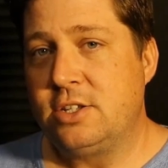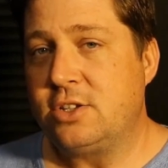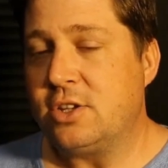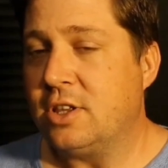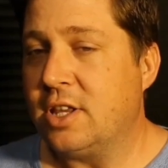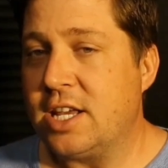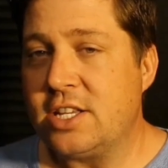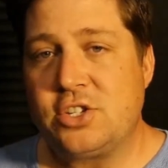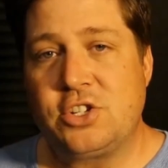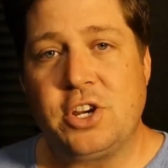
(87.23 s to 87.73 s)

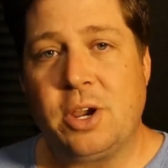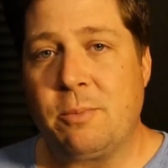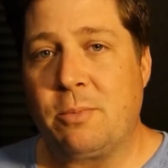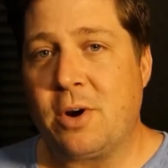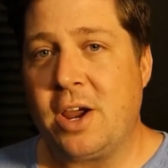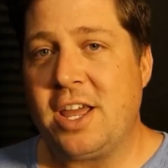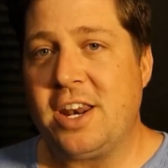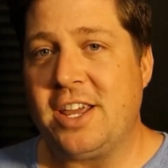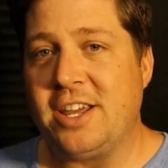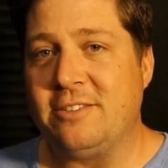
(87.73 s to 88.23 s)
So let's
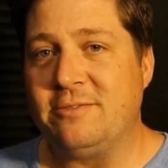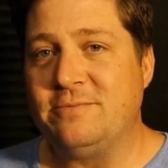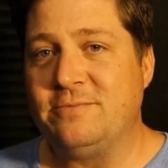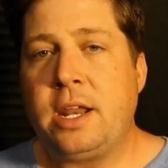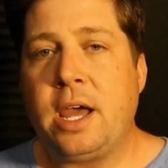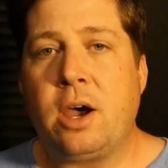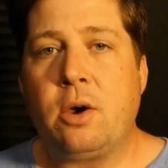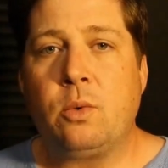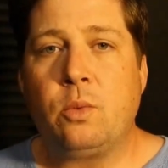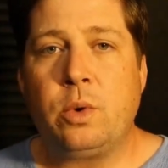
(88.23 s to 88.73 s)
jump right in.
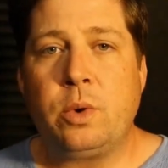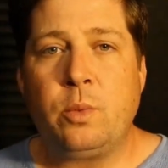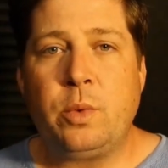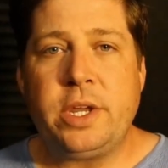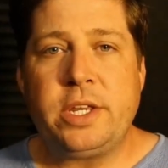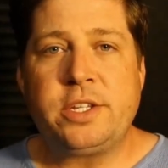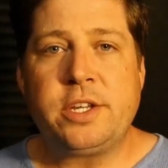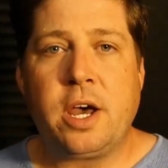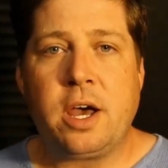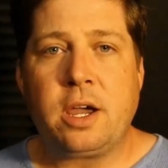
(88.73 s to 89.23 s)
Now, when
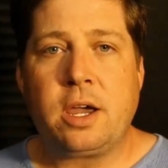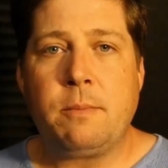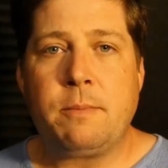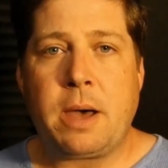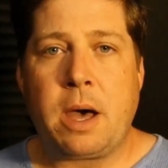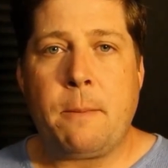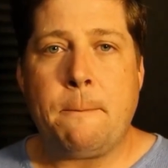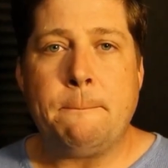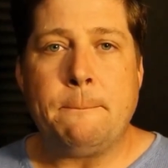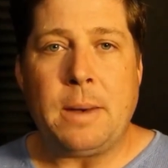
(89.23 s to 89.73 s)
we talk
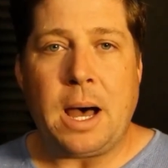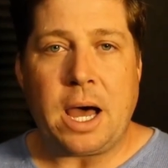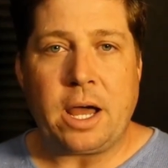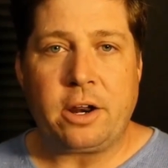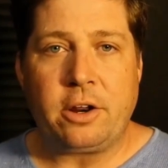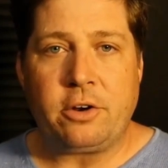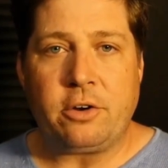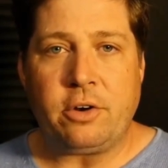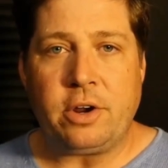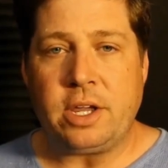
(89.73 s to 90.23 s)
about
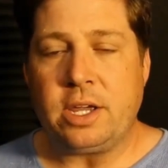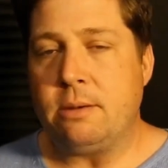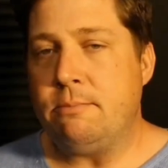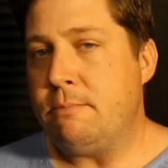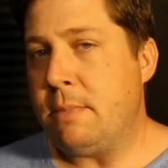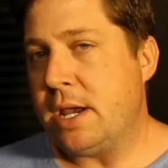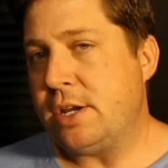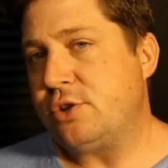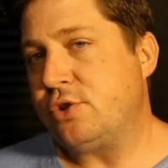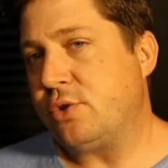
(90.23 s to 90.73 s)
monitoring
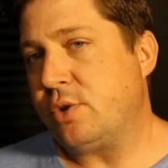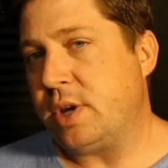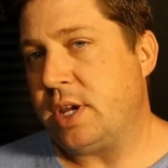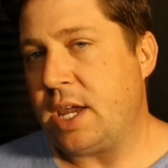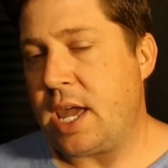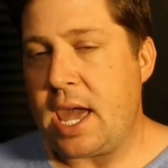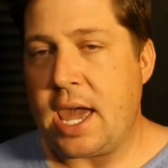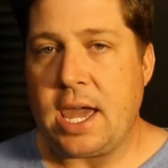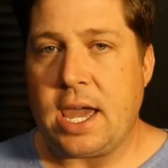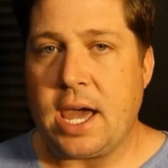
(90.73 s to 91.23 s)
and
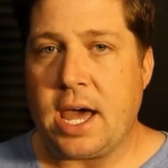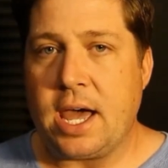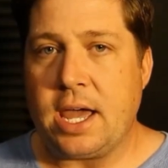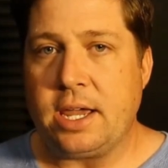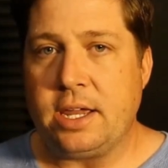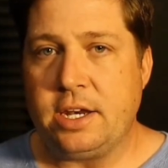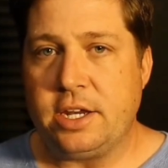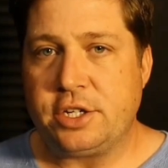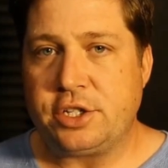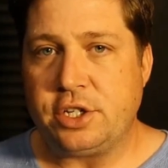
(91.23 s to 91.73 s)
measuring
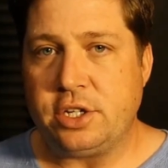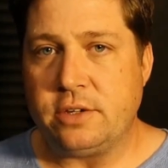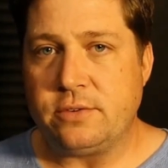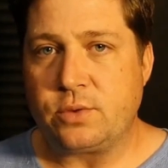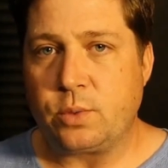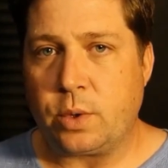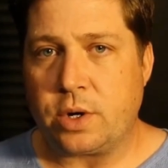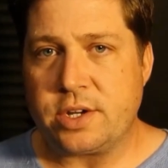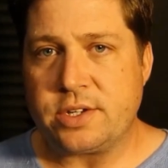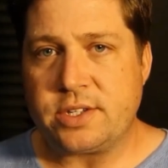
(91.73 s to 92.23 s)
AI
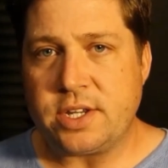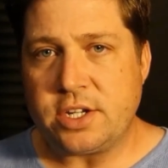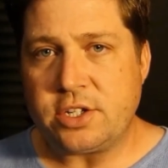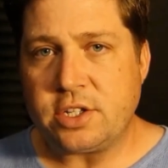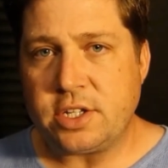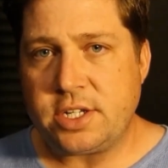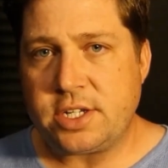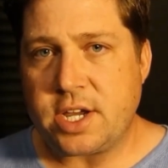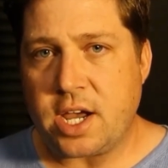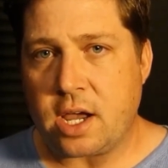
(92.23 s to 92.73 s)
initiatives, we're
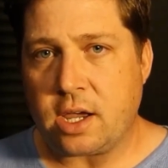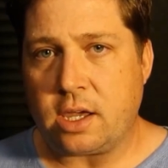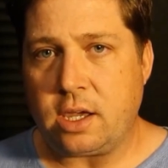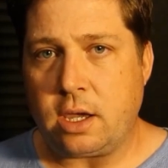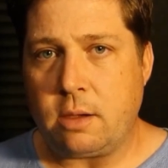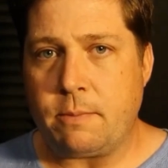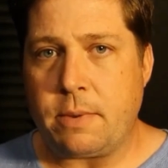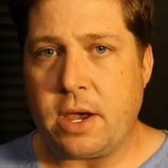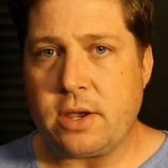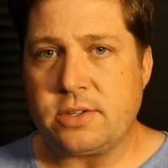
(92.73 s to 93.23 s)
essentially
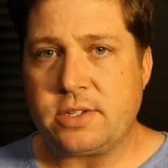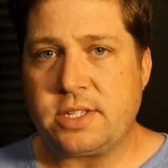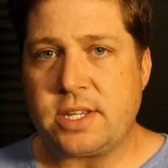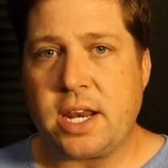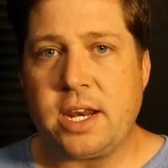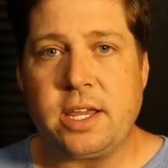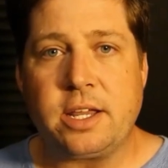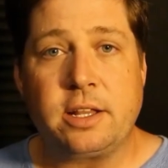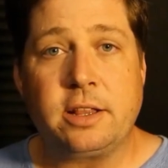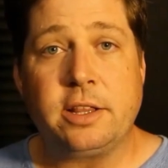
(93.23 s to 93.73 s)
talking about
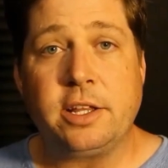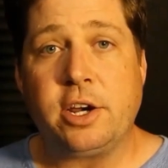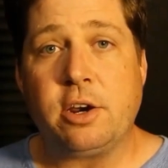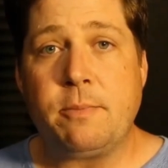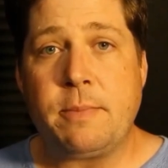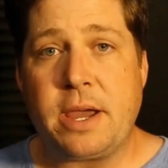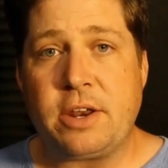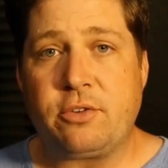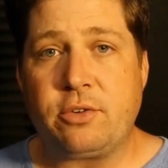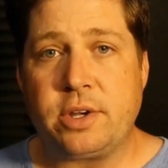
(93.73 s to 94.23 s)
setting
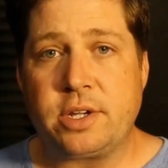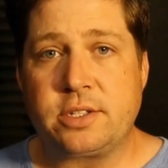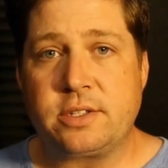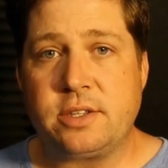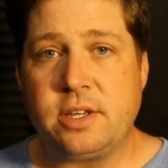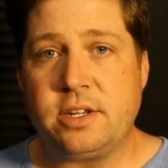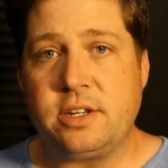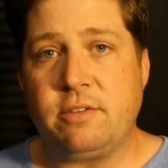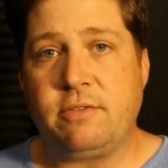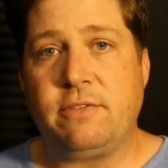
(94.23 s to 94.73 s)
clear
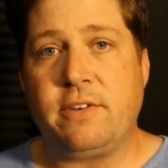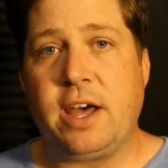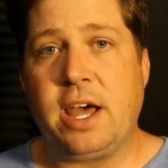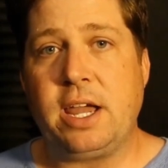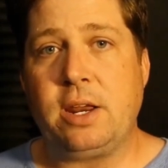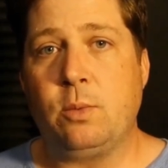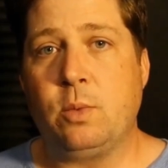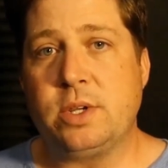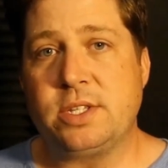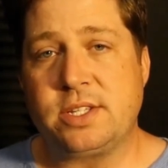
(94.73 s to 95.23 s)
metrics that
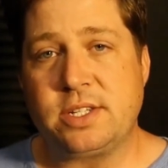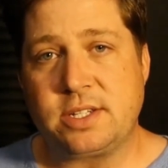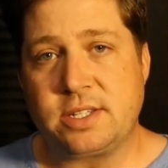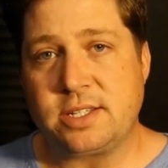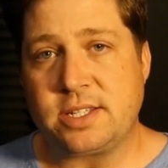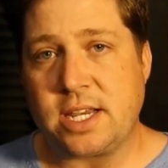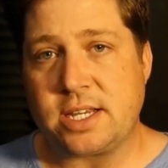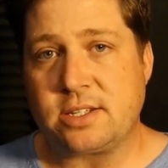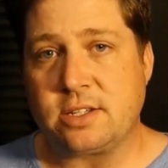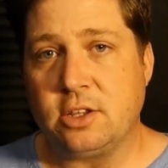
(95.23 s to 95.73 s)
define what
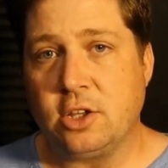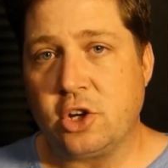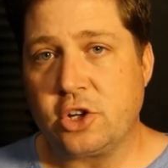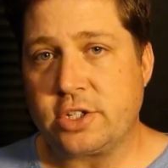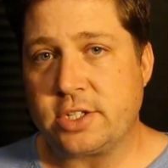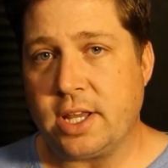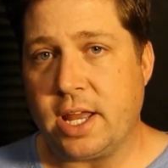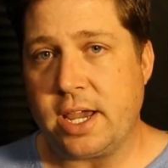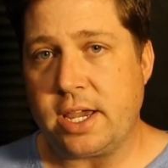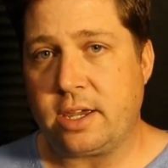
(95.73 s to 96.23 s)
success
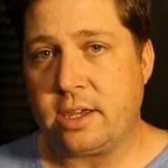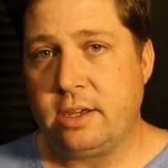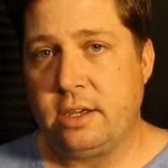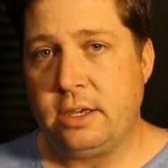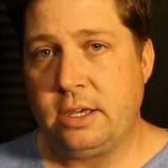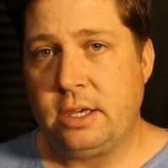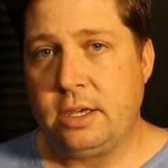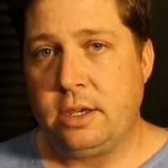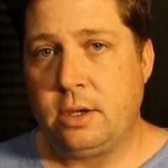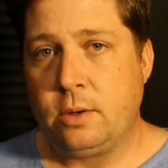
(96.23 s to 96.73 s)
looks like.
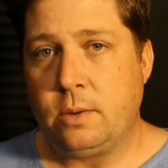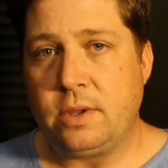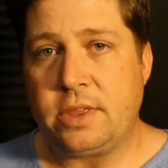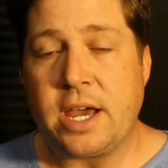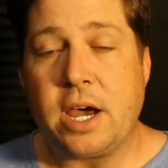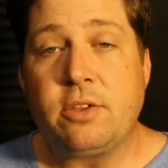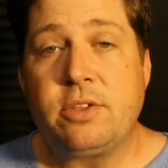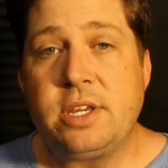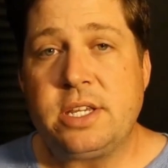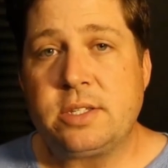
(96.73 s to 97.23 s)

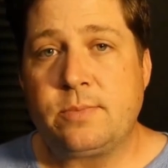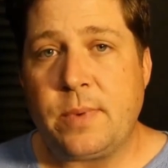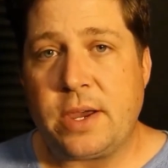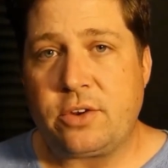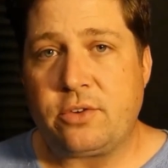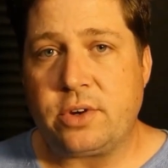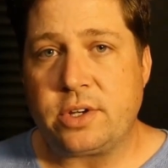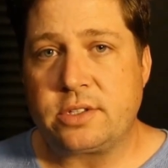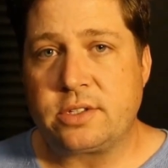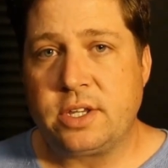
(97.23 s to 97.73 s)
Without these
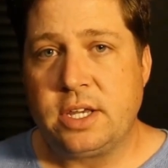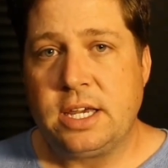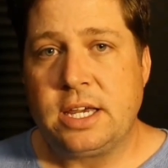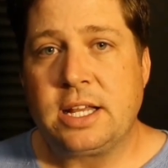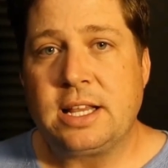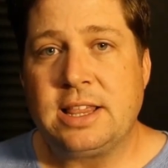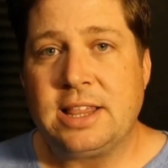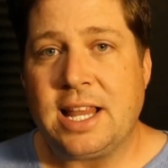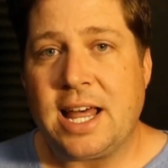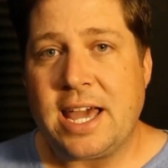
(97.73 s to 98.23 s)
metrics,
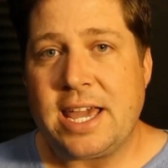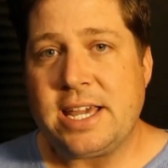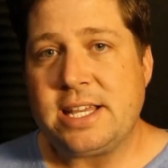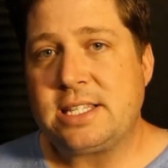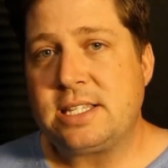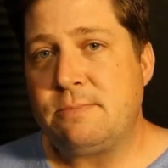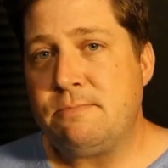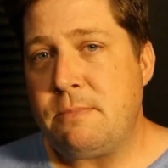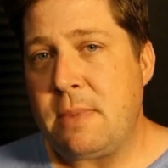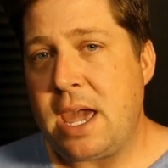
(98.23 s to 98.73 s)

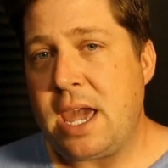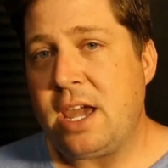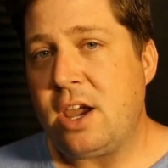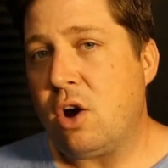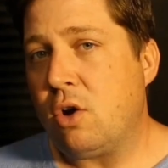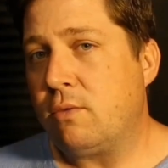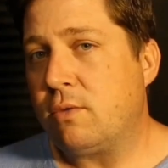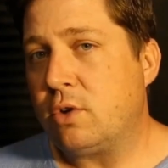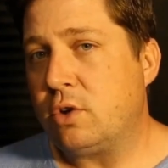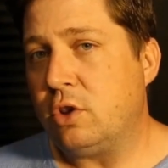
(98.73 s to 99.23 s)
clients
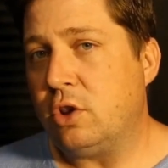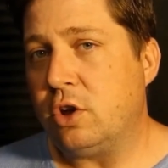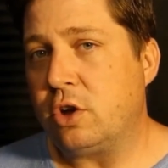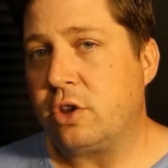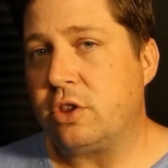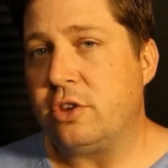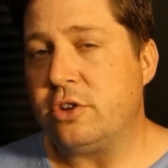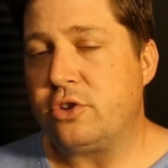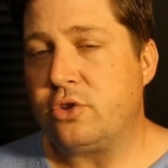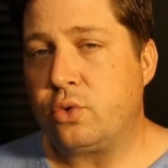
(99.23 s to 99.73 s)
may
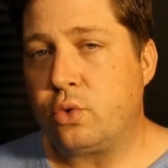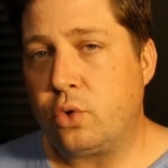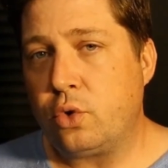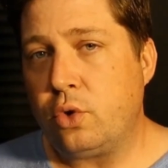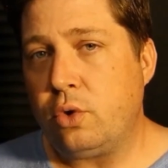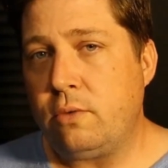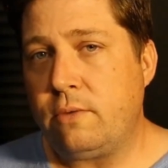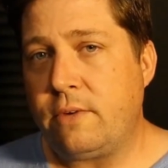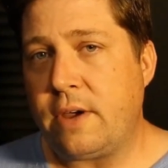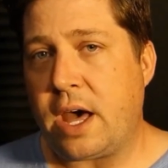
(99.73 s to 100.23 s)
overlook the
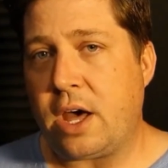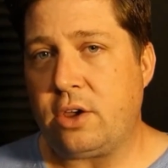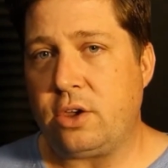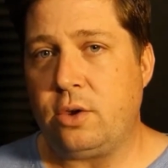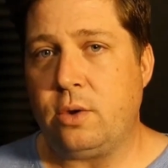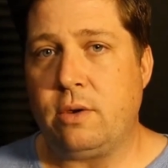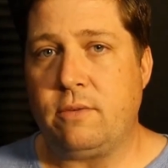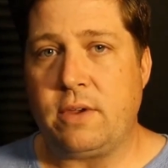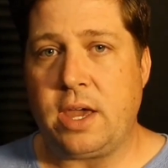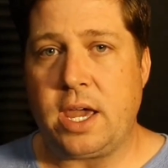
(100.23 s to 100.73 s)
true
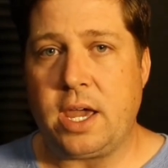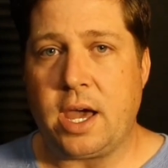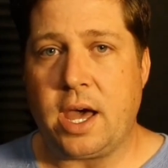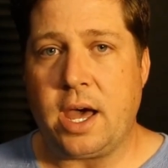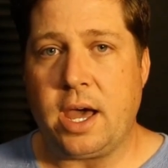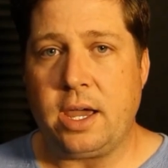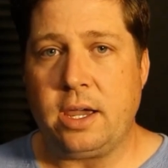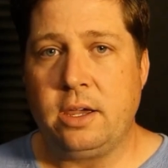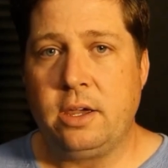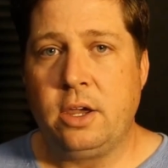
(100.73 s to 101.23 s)
value of
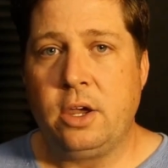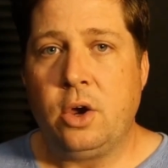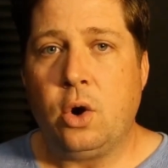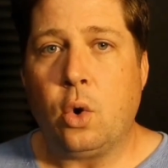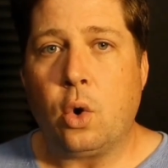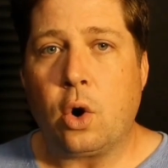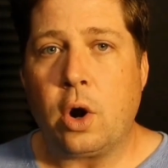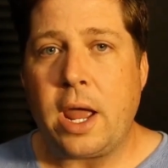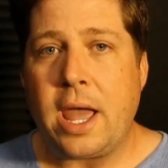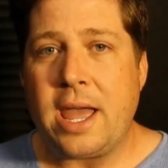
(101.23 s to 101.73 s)
AI
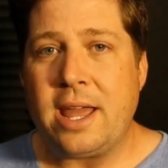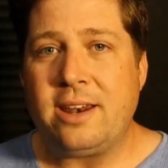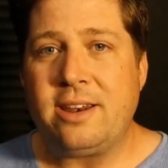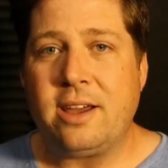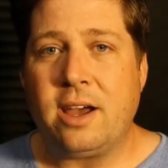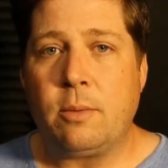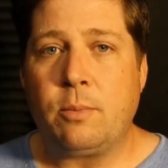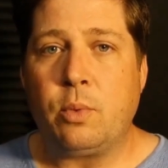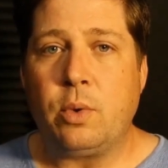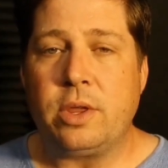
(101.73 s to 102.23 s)
or
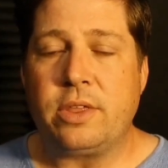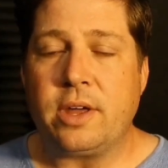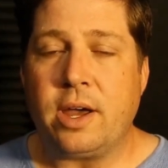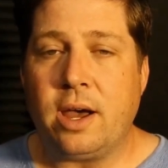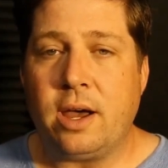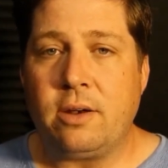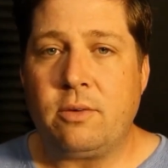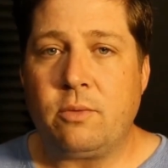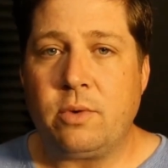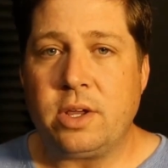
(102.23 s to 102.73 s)
end up with
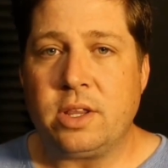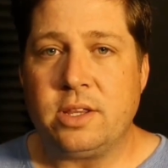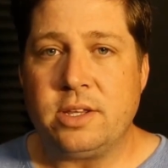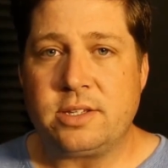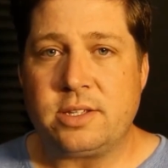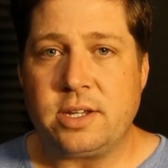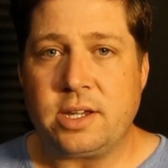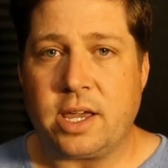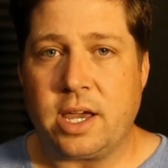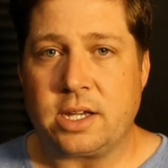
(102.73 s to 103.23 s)

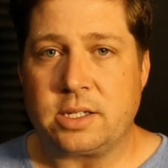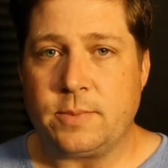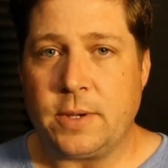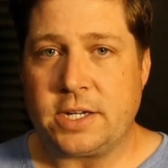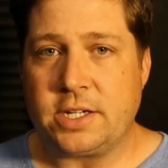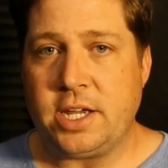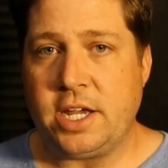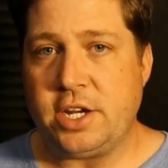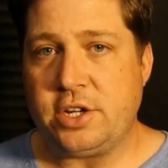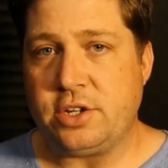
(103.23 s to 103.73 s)
unrealistic
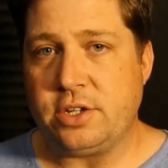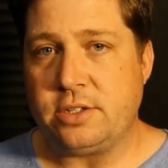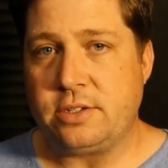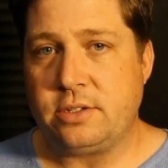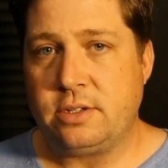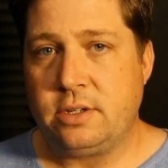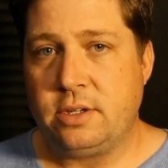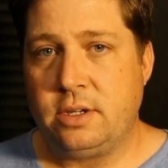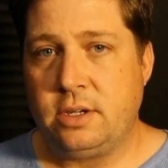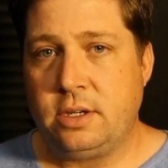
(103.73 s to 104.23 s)

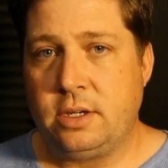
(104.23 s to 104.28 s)
expectations.